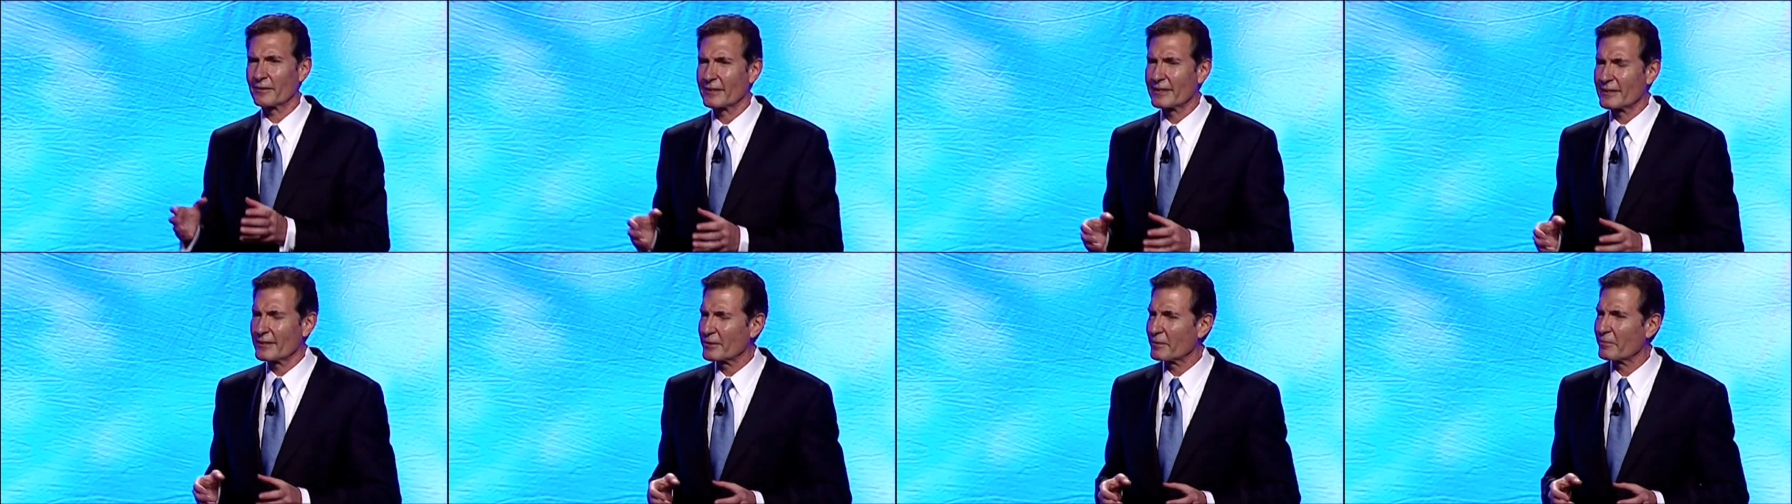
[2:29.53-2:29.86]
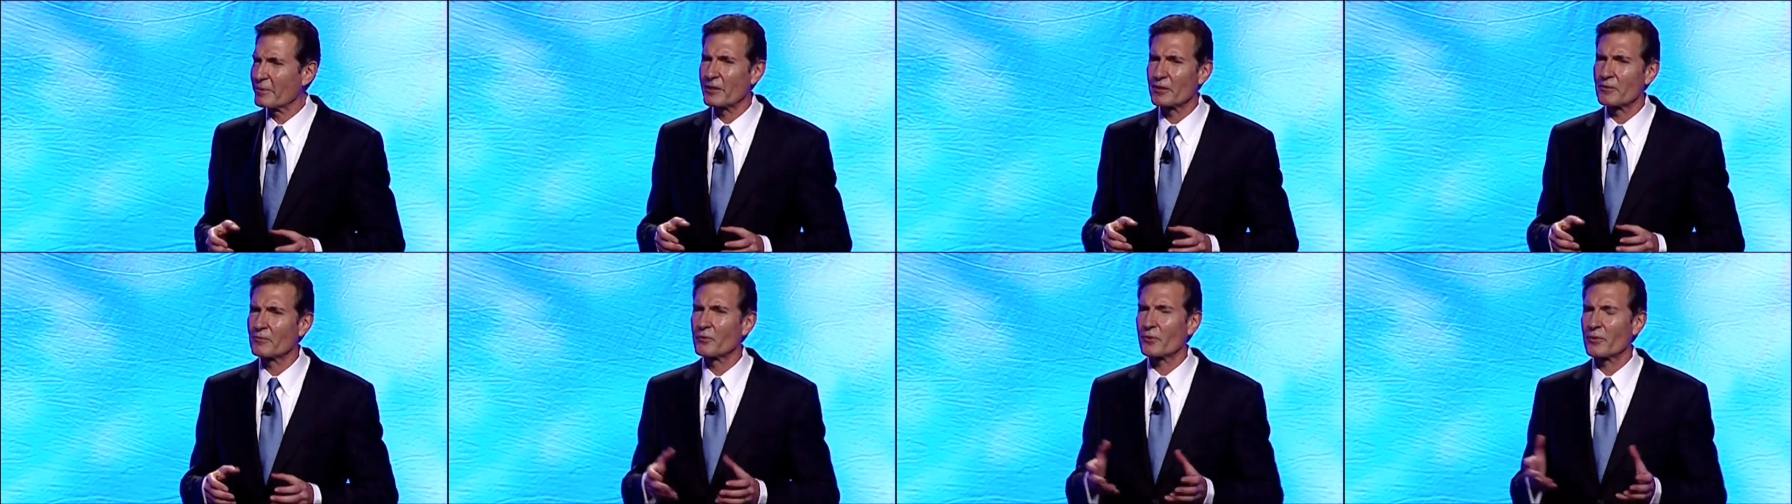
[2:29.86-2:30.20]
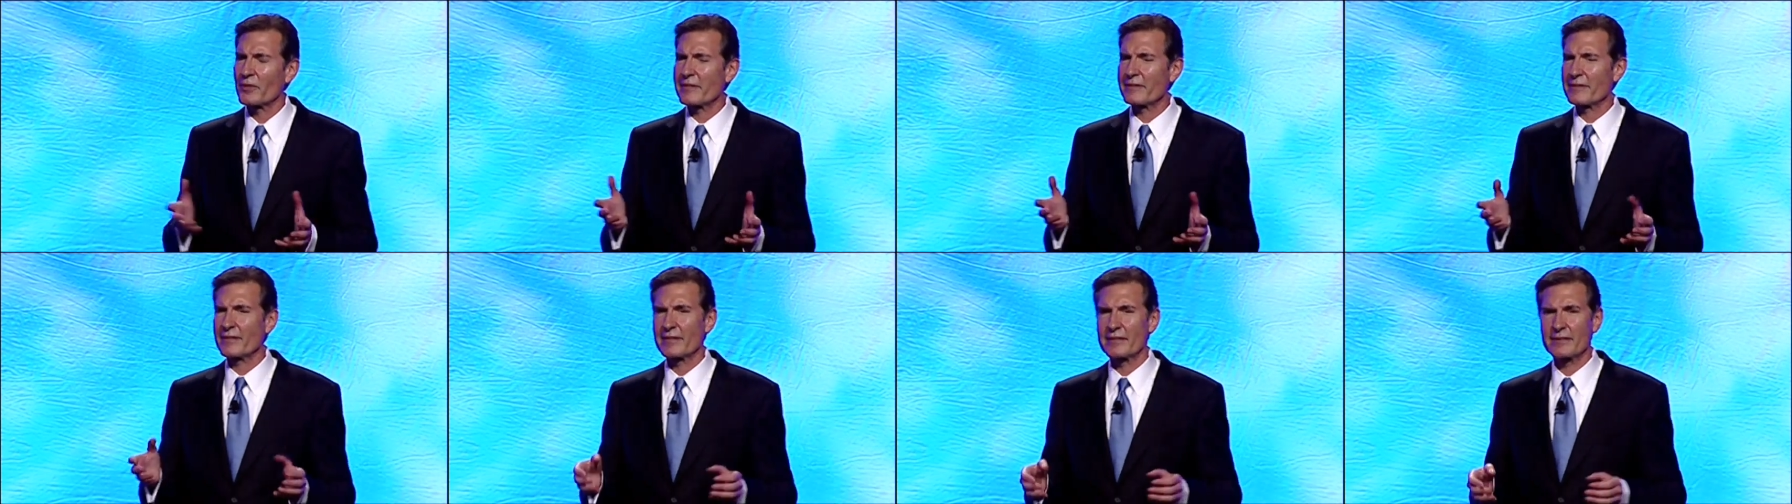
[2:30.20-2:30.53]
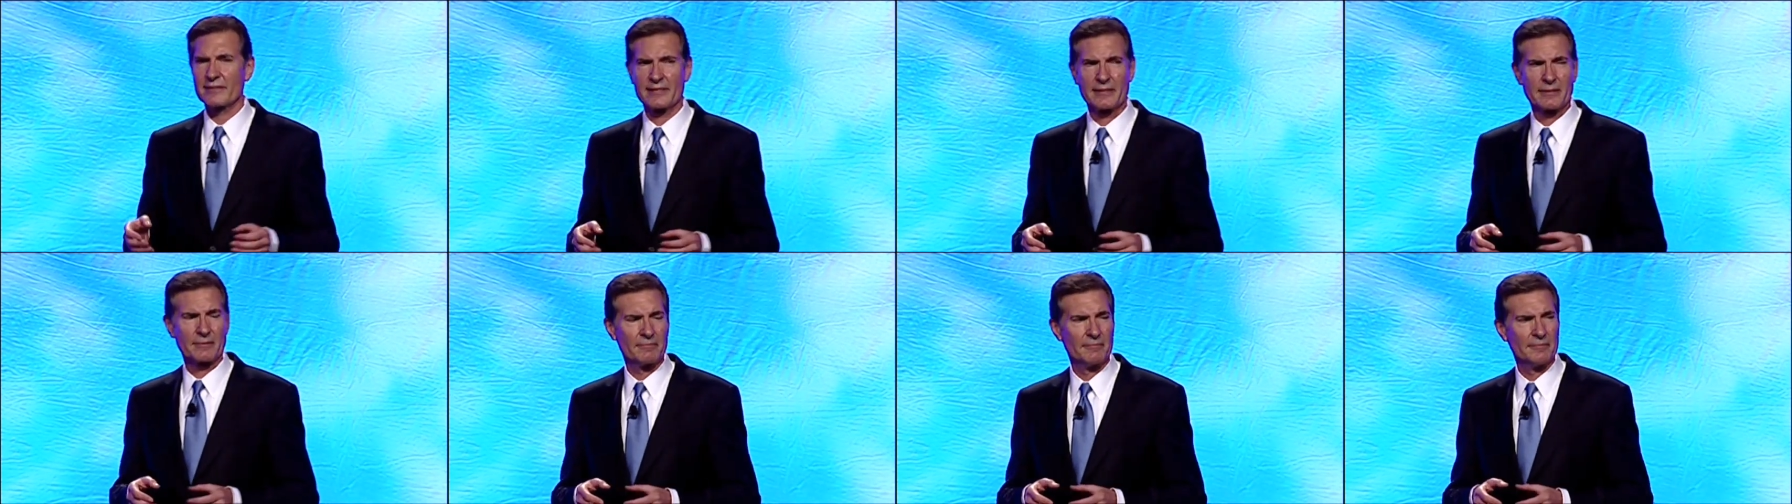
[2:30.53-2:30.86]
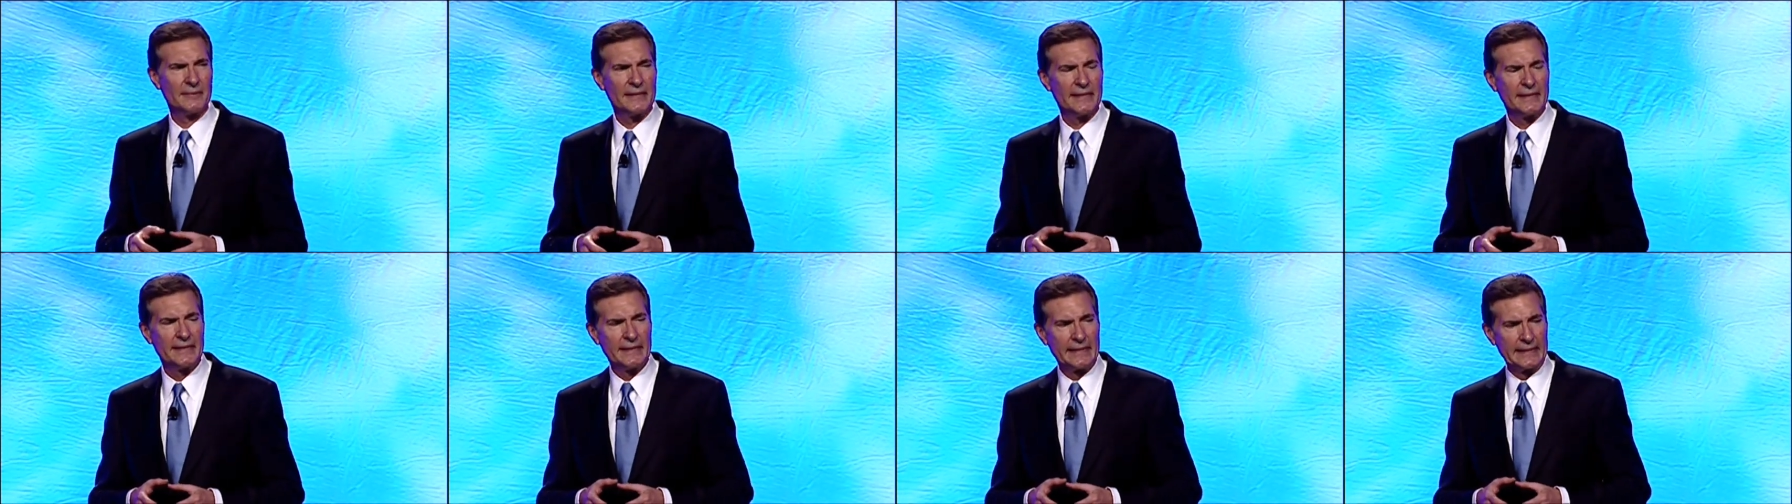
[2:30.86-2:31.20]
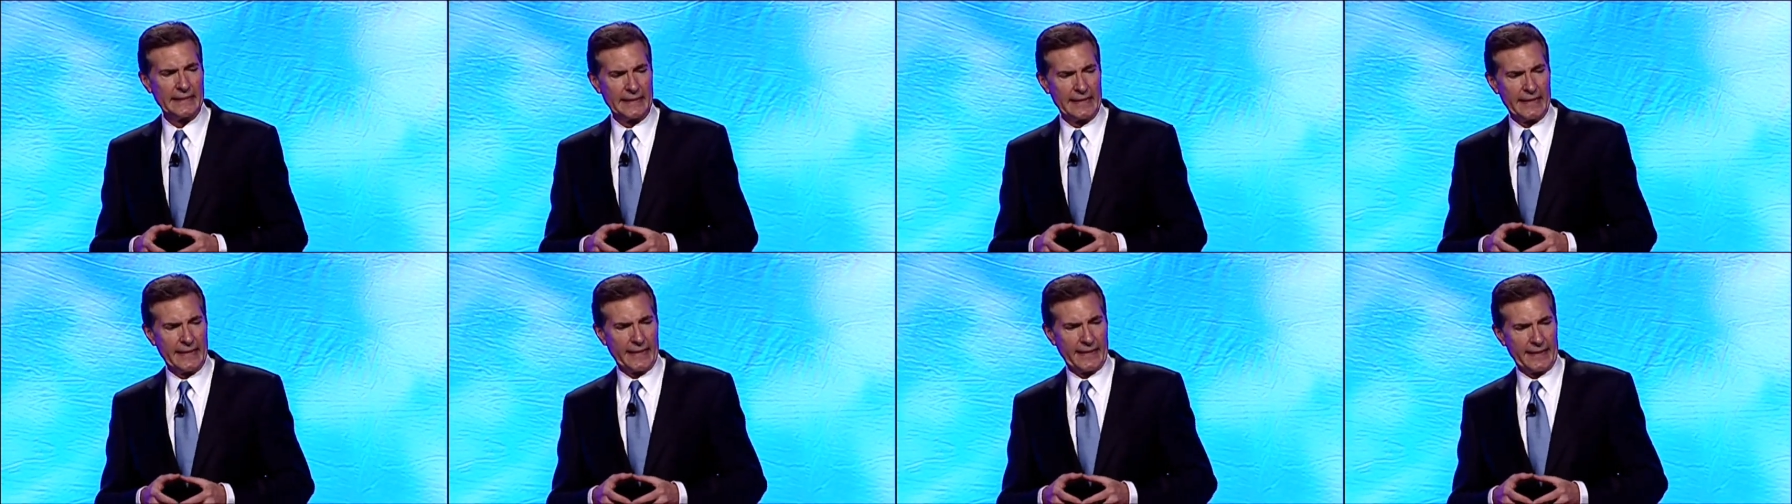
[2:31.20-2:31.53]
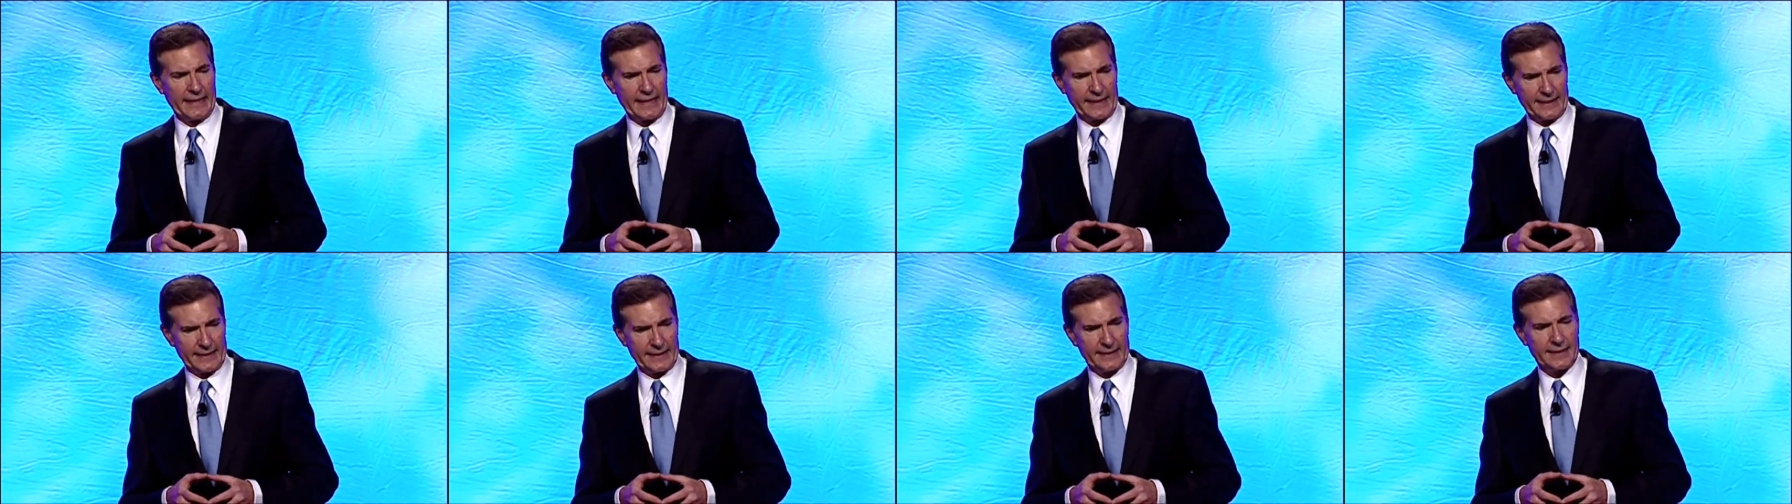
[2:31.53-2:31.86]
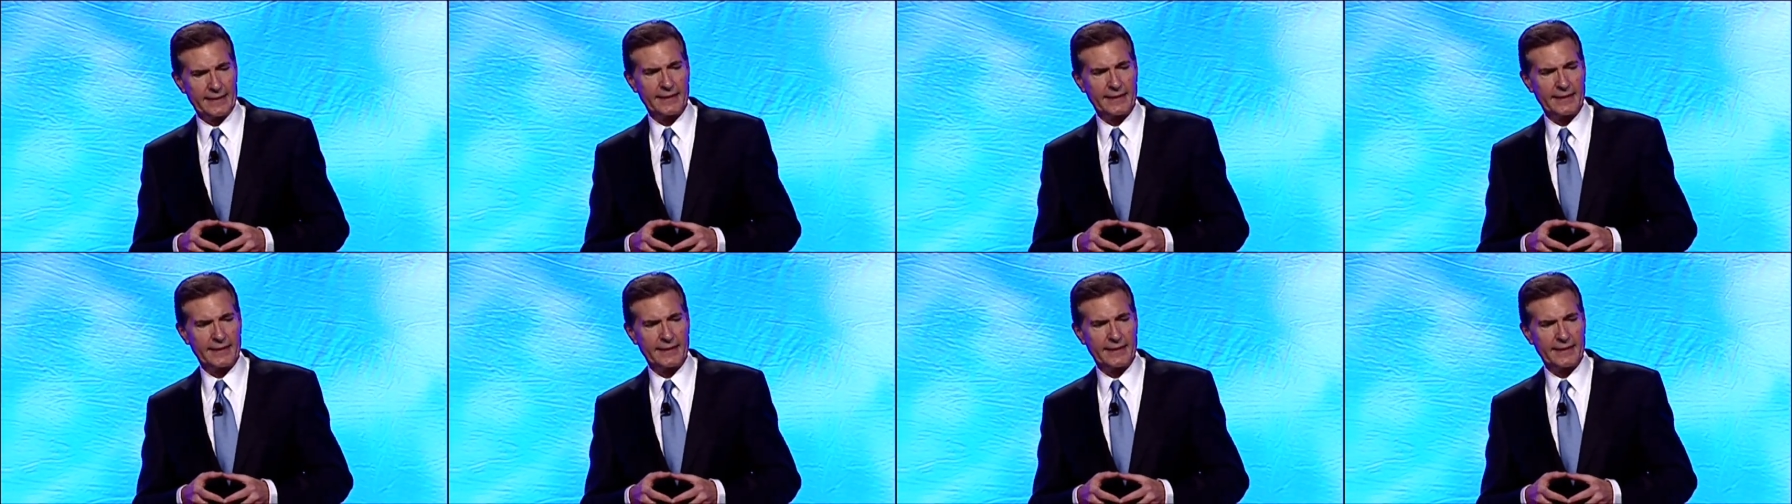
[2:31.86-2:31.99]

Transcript: He told me there are 40,000 that